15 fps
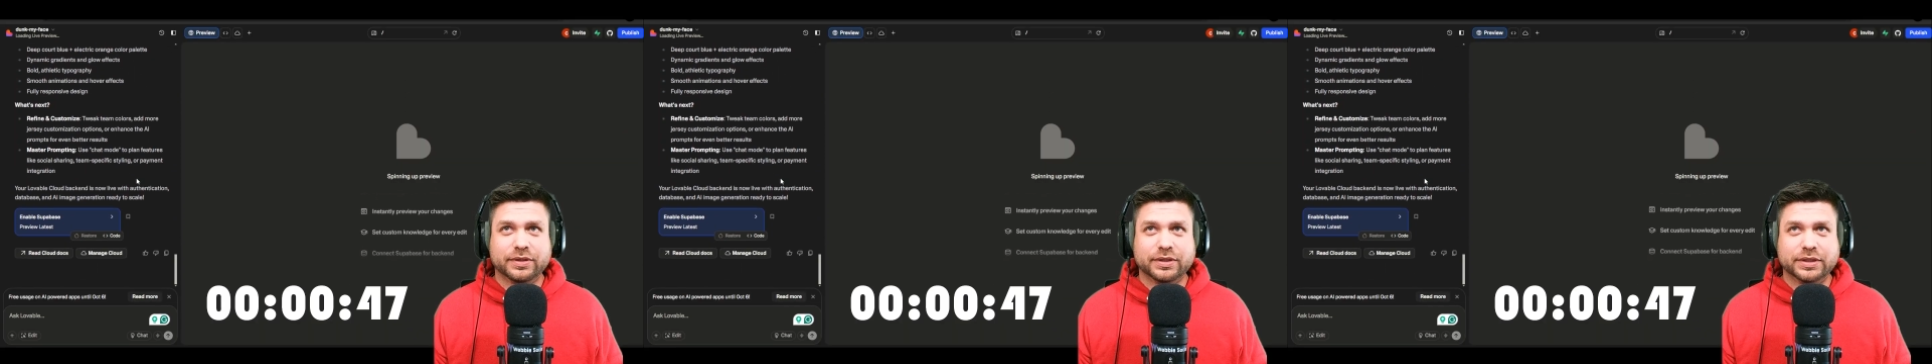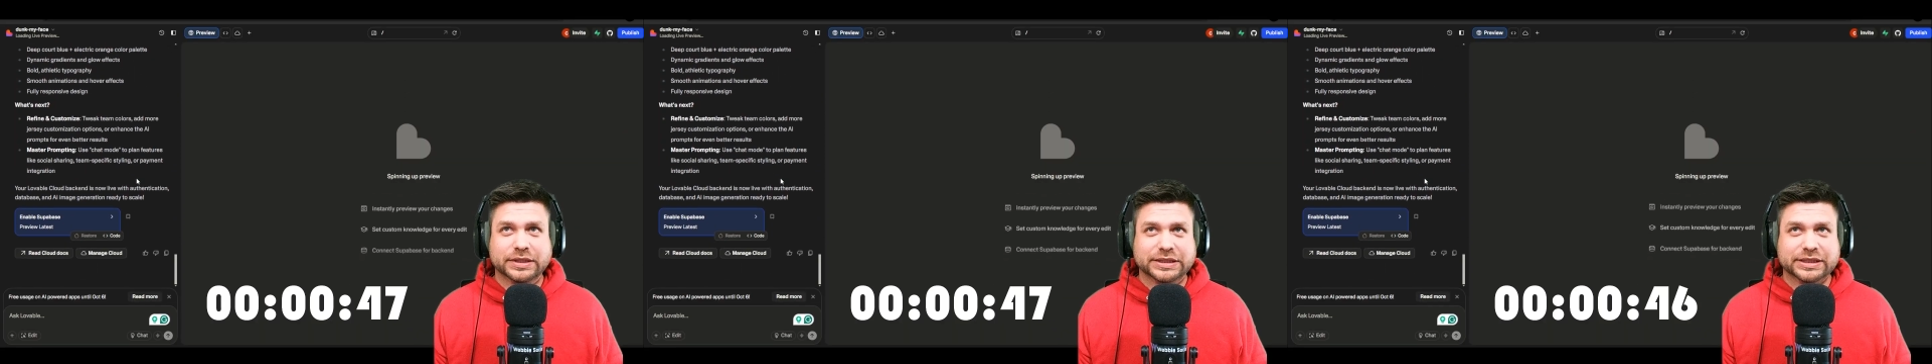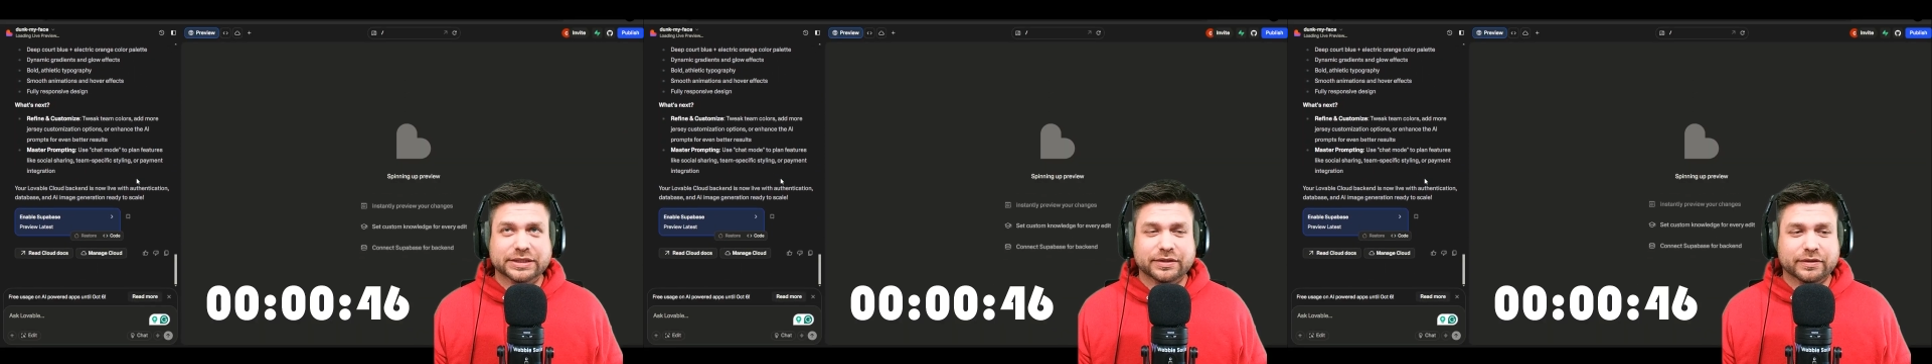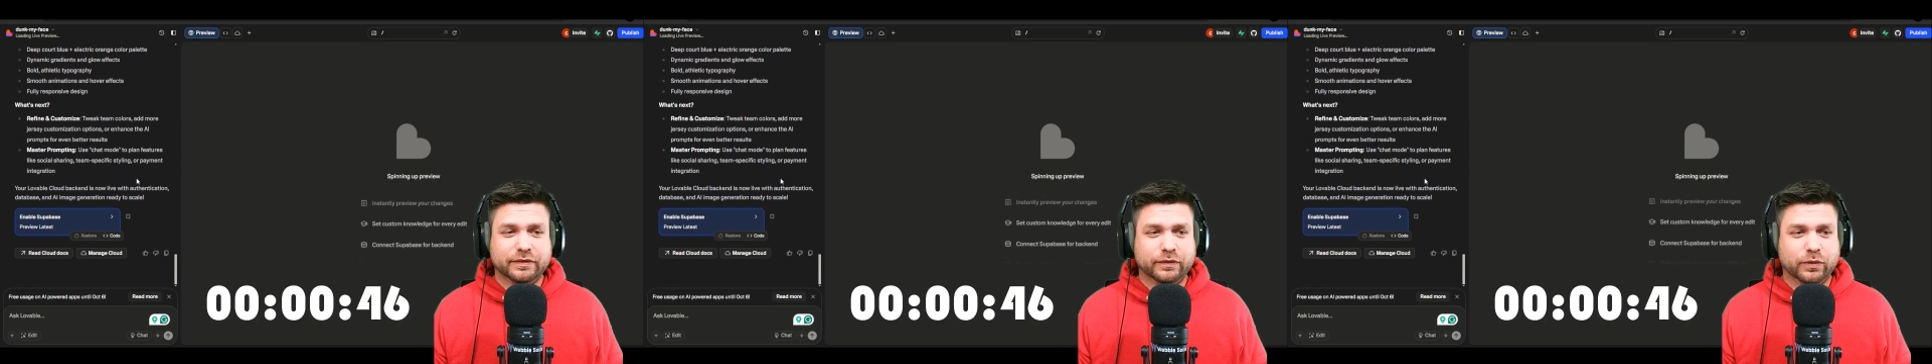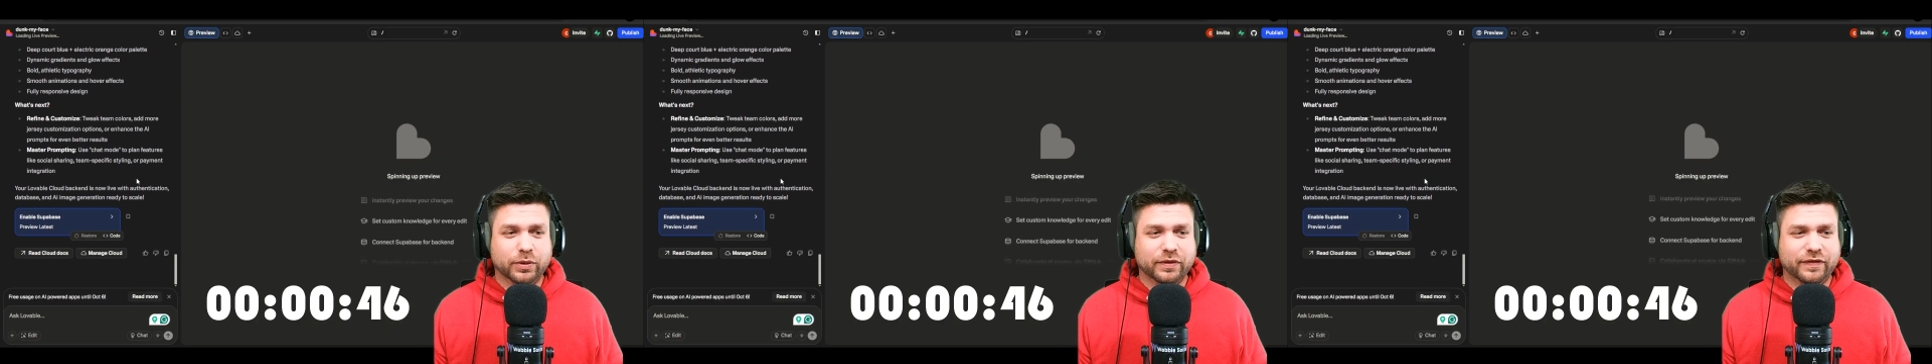
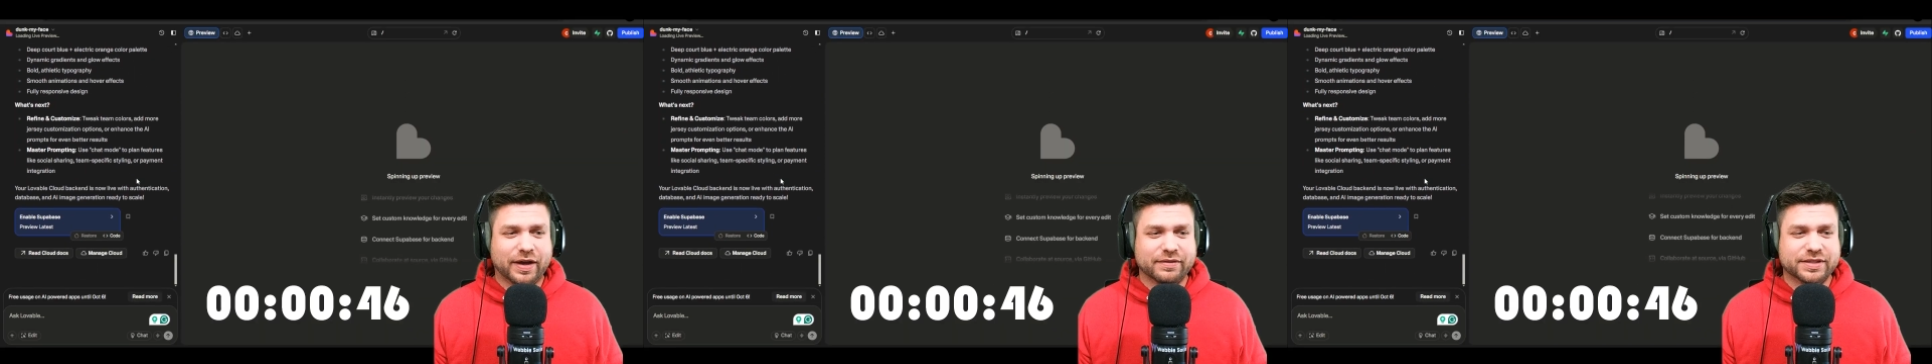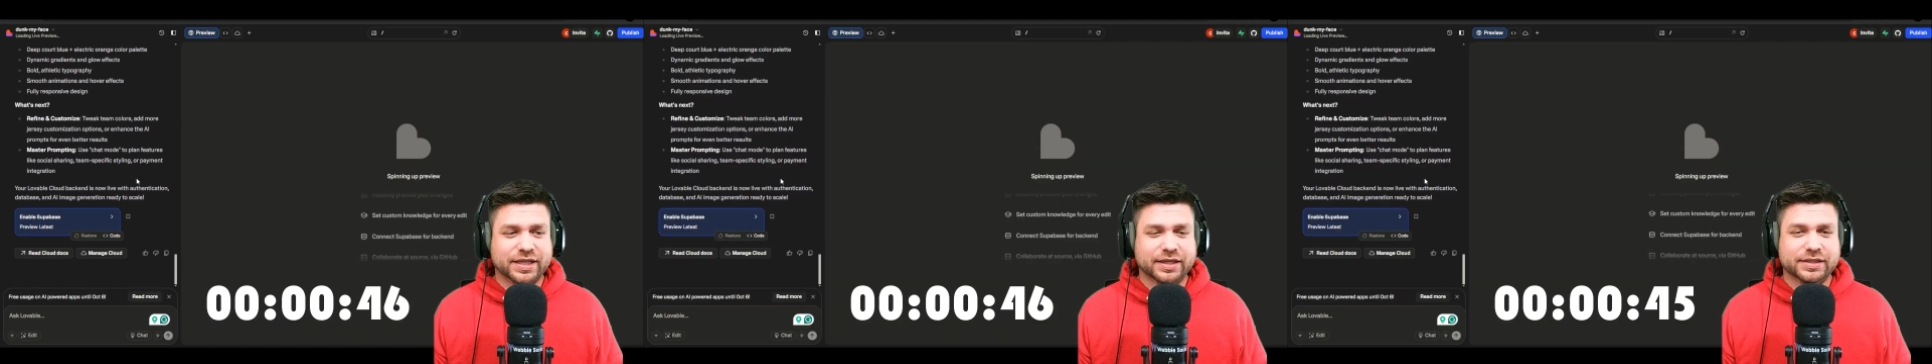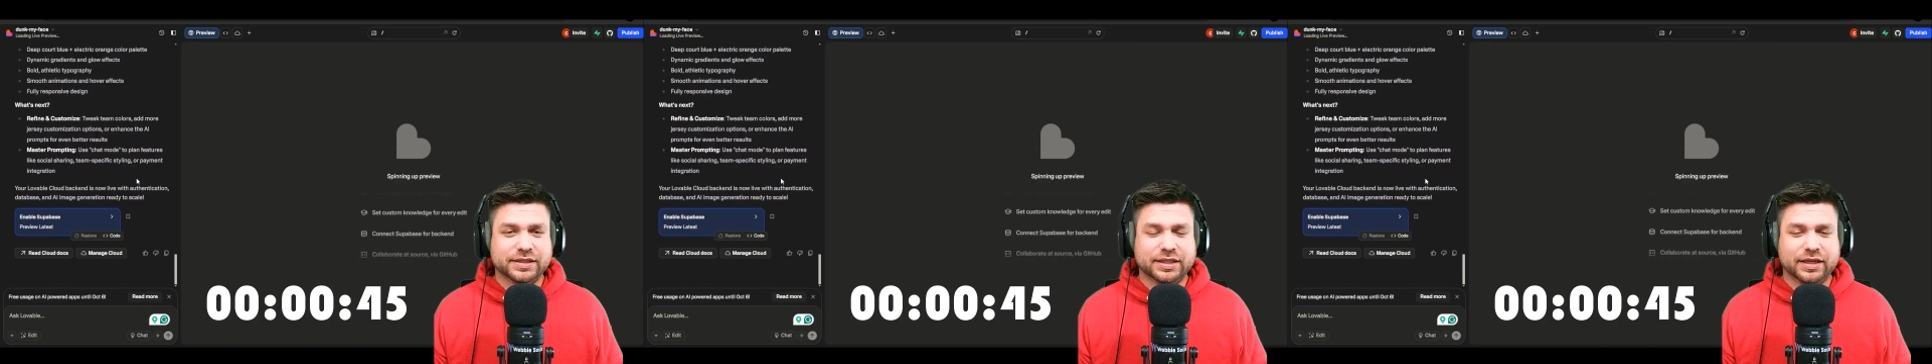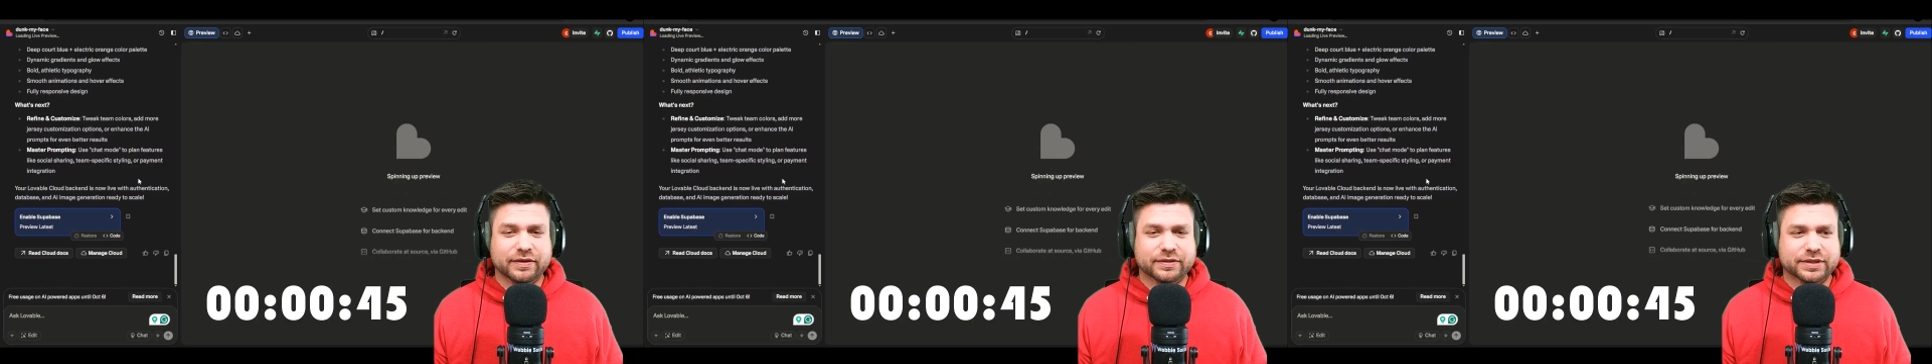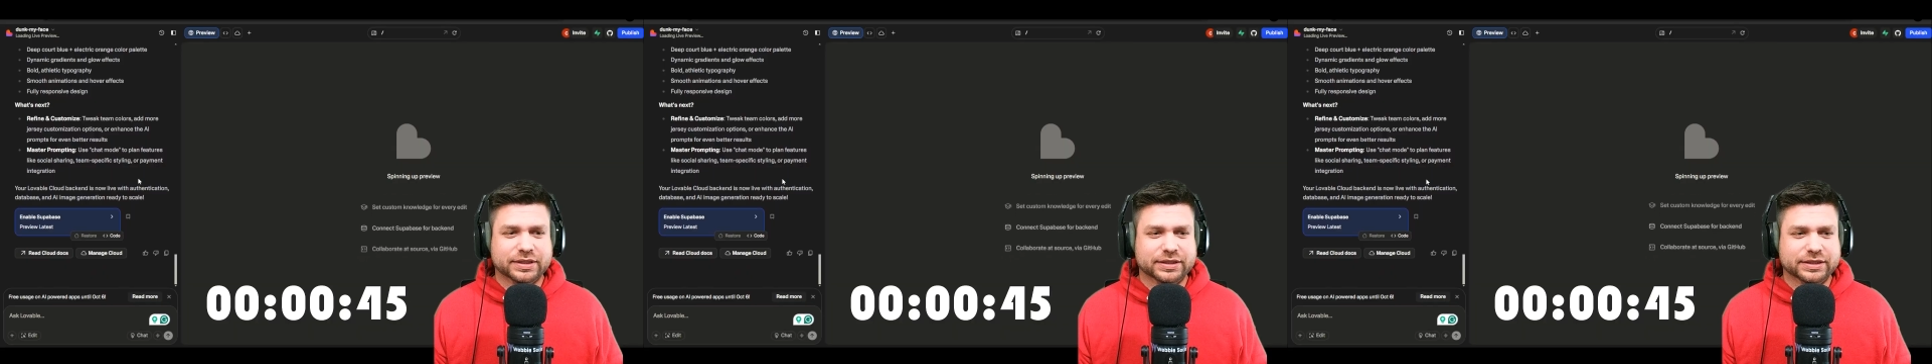45 seconds
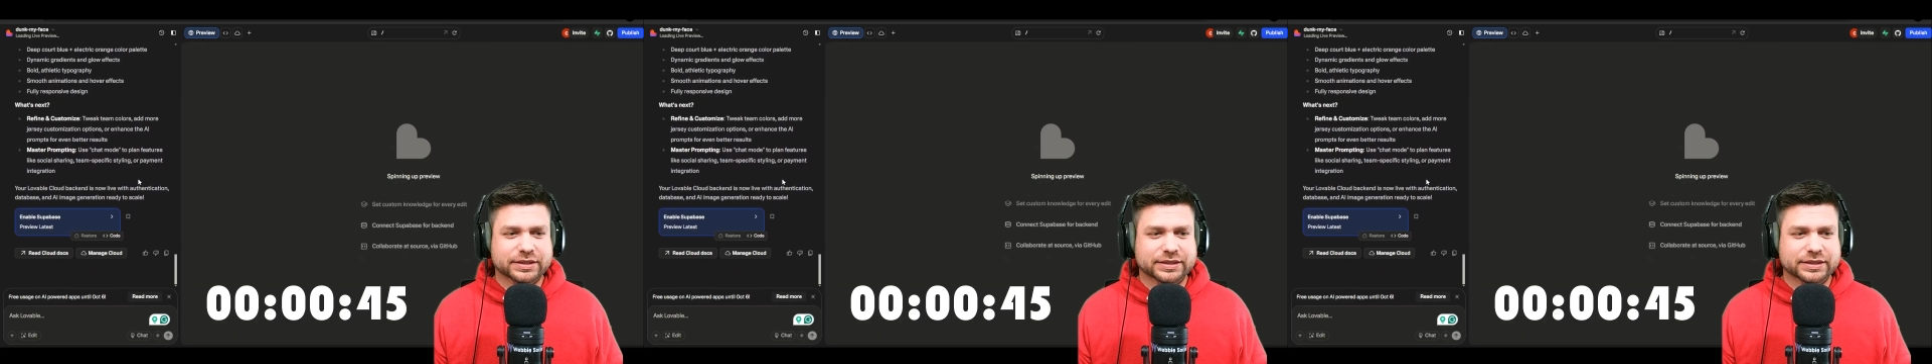left.